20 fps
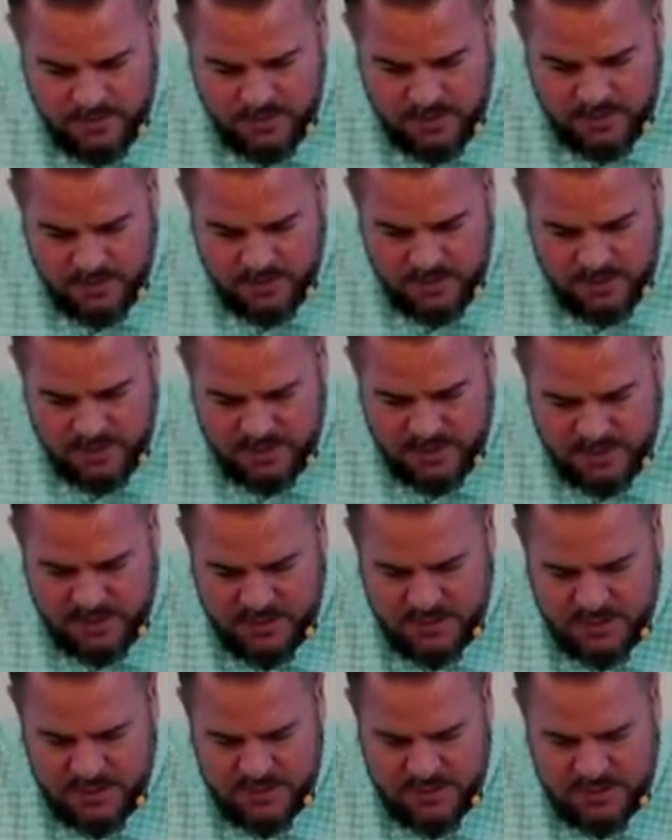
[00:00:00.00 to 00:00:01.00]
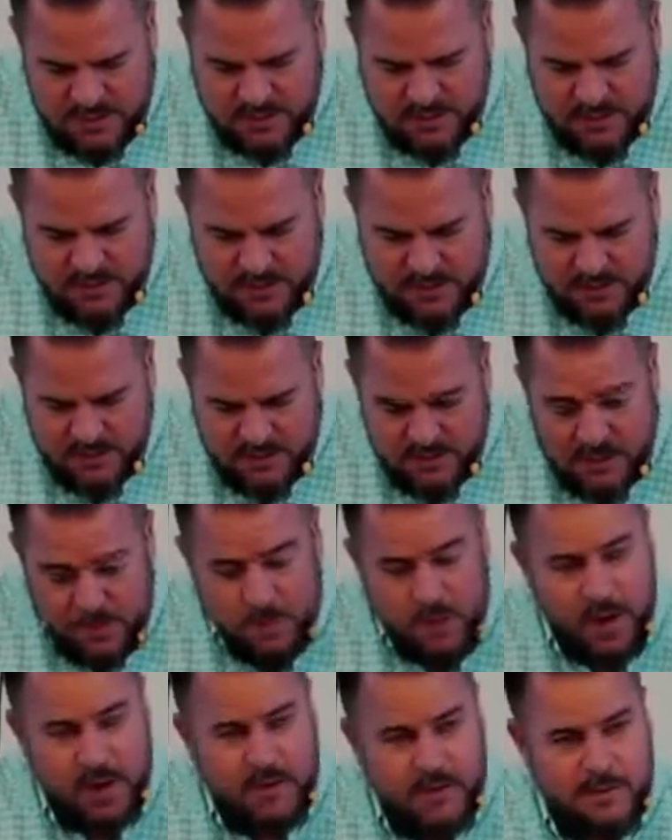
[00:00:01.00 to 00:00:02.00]
It has been testified
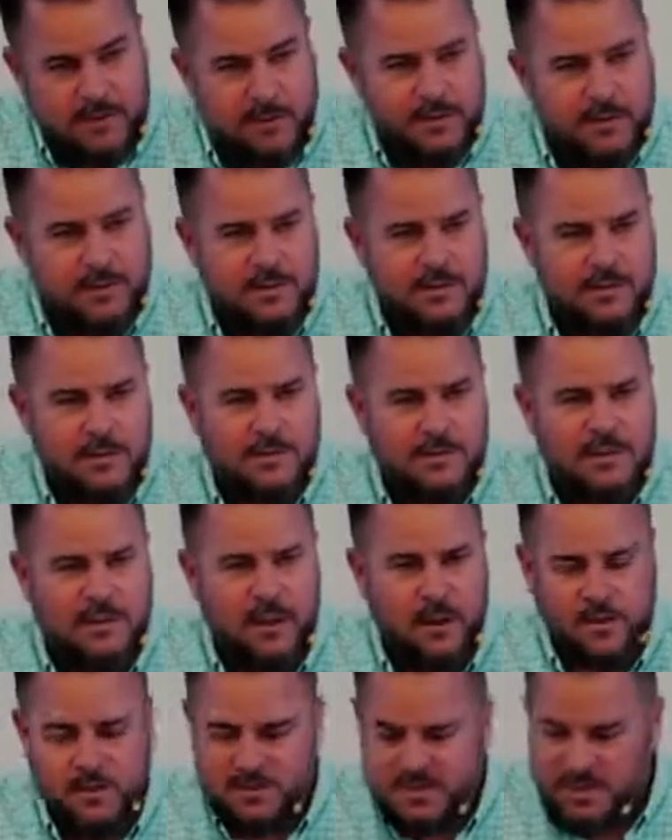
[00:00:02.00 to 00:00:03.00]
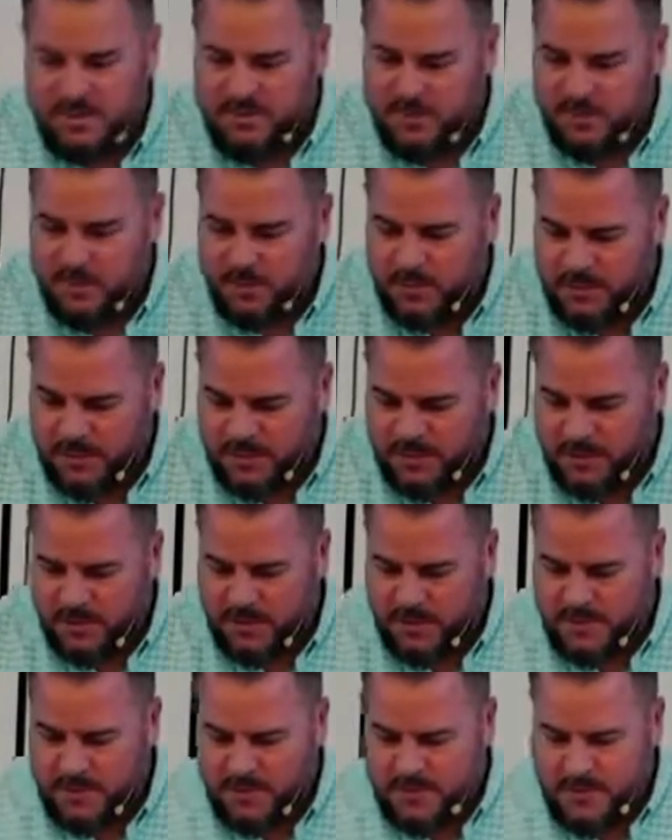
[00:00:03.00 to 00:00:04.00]
somewhere. It almost sounds flippant.
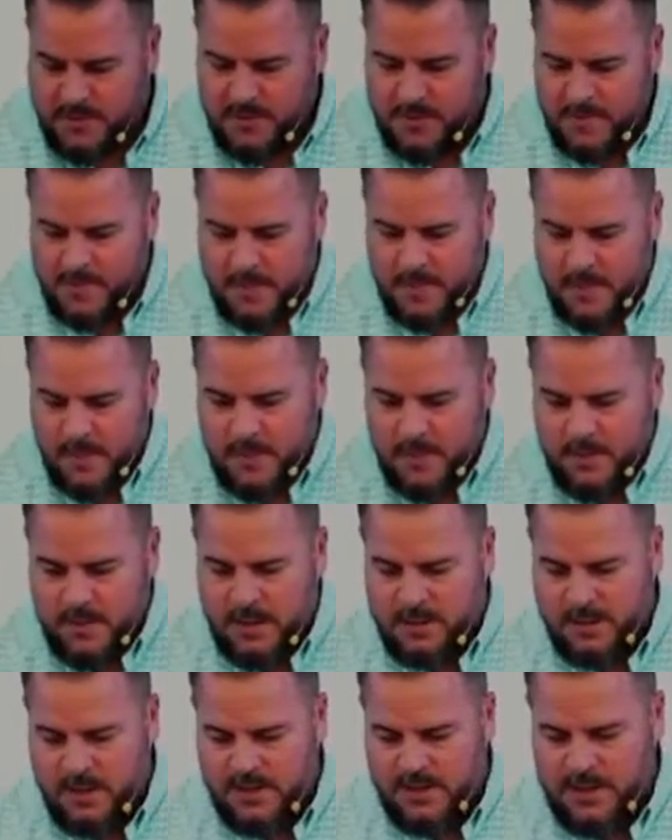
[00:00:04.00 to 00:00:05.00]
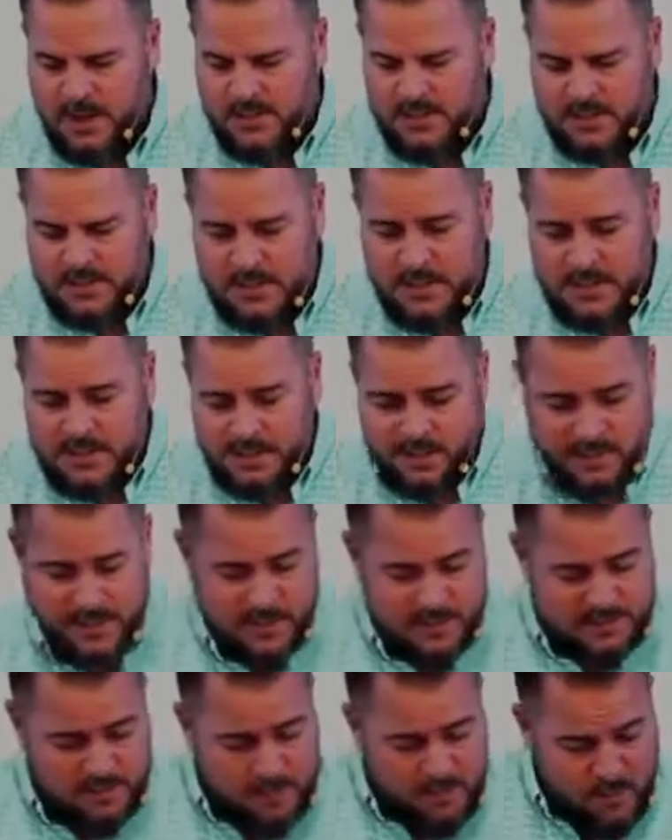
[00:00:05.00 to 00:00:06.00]
It's been testified
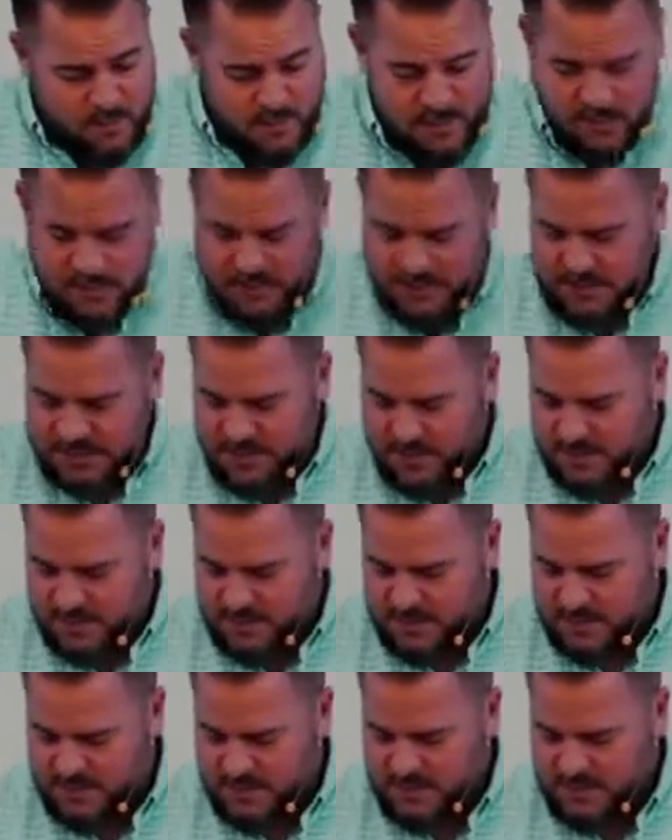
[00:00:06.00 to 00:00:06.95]
somewhere of these things.